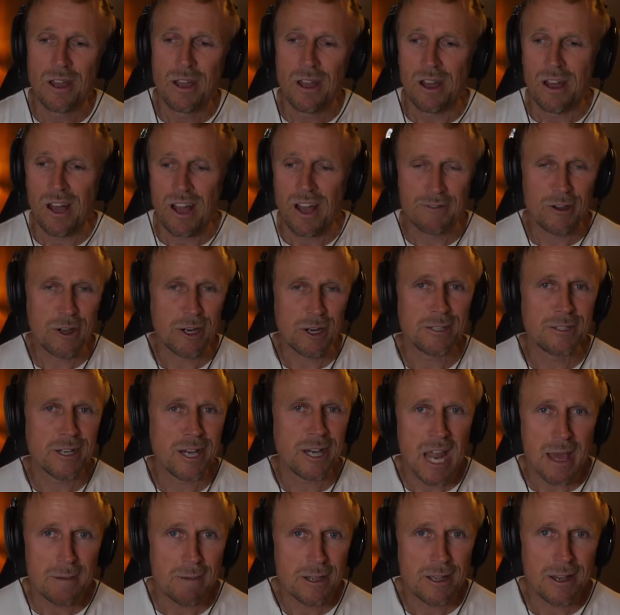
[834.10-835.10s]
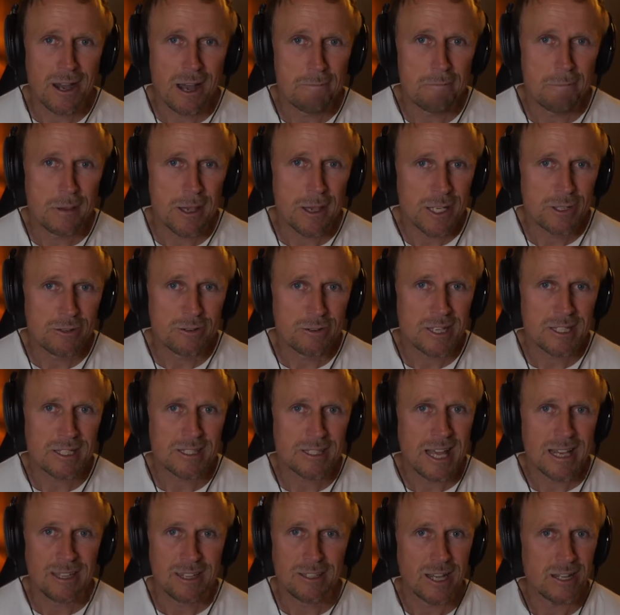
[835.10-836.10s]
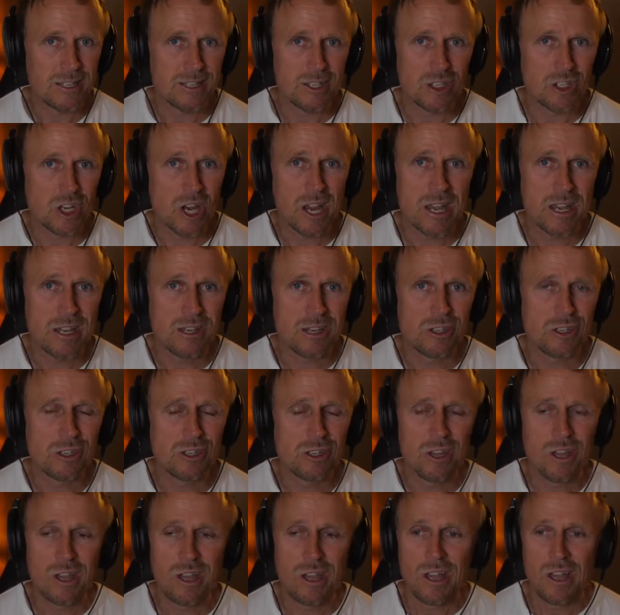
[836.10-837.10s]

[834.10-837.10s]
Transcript: I've got a dynamic I P address that does change.